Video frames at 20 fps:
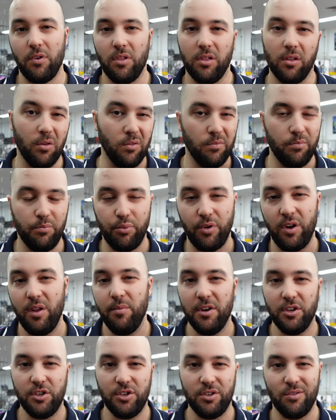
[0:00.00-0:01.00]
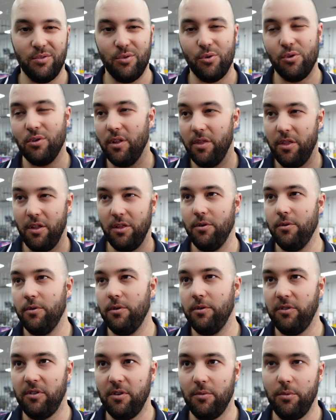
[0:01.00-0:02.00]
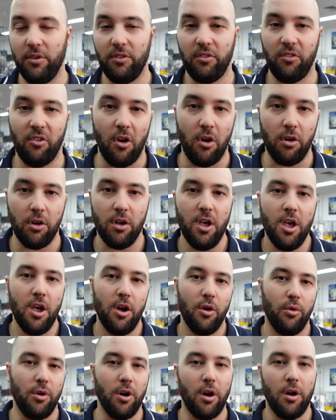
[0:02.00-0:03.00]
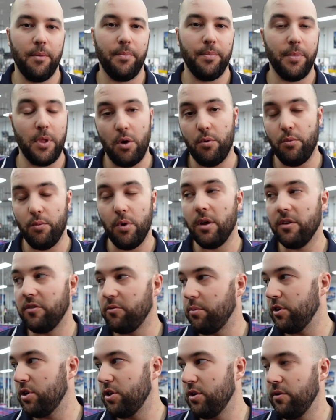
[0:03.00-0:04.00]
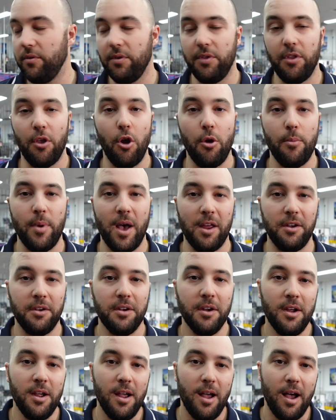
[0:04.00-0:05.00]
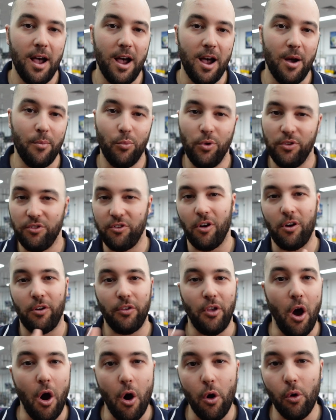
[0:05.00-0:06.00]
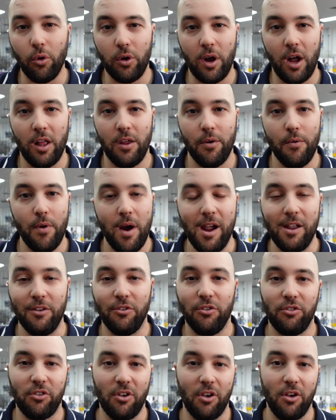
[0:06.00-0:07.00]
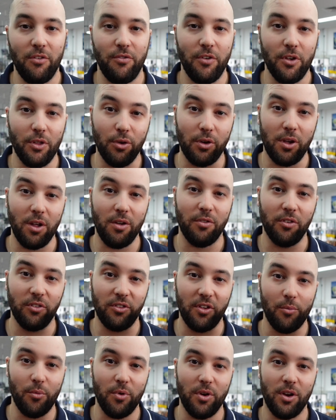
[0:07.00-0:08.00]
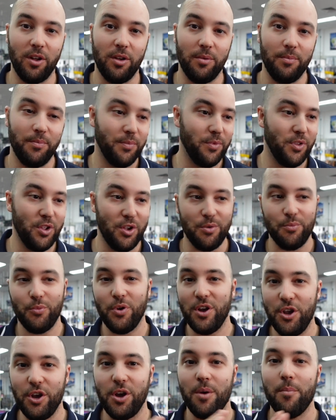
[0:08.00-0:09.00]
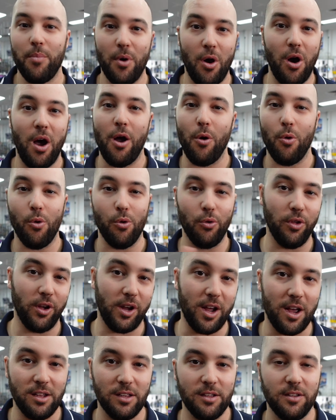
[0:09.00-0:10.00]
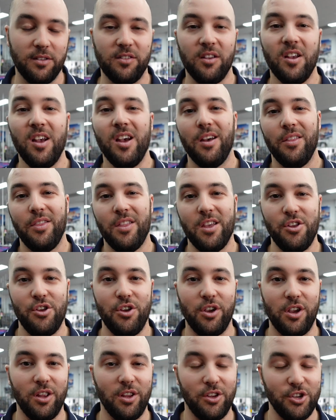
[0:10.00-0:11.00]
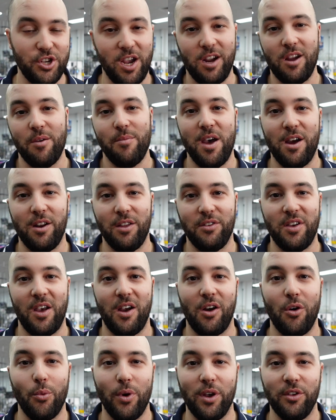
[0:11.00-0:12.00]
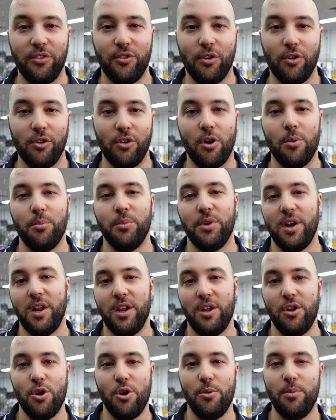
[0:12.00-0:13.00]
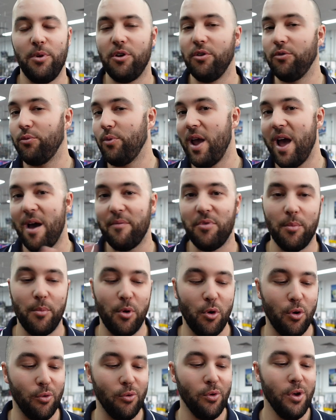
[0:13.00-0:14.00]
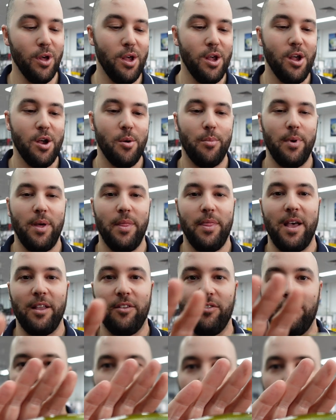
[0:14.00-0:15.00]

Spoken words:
with pretty much all of the lures that we stock, we've got, well, especially with Nomad, we stock the whole color range. So if you're looking for somewhere to, you know, where you can buy all the colors, then you can check them out at tacklewest.com.au because we have them all. But that's the